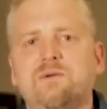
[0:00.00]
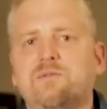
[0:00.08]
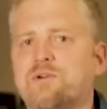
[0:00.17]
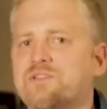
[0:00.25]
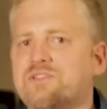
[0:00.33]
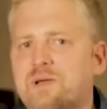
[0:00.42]

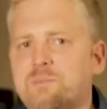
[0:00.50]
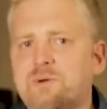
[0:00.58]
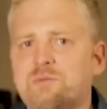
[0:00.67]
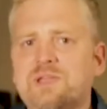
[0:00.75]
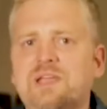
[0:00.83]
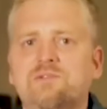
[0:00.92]
for
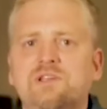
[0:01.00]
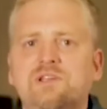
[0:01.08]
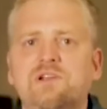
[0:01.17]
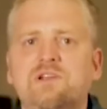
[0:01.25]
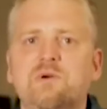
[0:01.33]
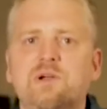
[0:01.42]
example, we have
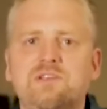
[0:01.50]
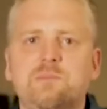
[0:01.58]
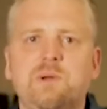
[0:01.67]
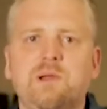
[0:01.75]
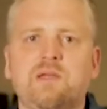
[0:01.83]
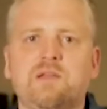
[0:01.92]
here in
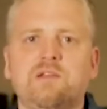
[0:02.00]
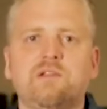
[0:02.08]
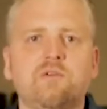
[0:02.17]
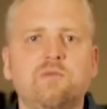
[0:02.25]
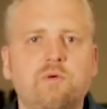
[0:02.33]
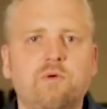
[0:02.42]
Guatemala that
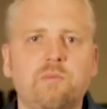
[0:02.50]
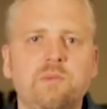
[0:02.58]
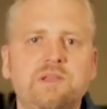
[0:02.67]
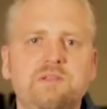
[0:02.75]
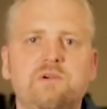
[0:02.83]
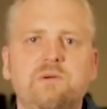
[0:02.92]
are
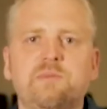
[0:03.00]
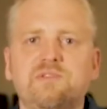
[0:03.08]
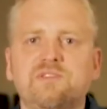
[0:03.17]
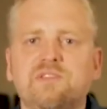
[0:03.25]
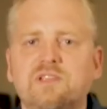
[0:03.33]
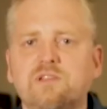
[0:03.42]
forming the
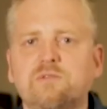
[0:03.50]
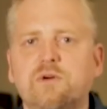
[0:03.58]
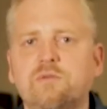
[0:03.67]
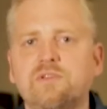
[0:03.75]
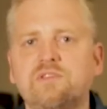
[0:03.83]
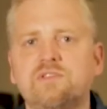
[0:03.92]
representative
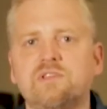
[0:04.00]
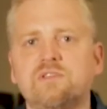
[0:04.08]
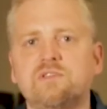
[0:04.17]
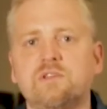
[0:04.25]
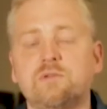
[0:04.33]
offices.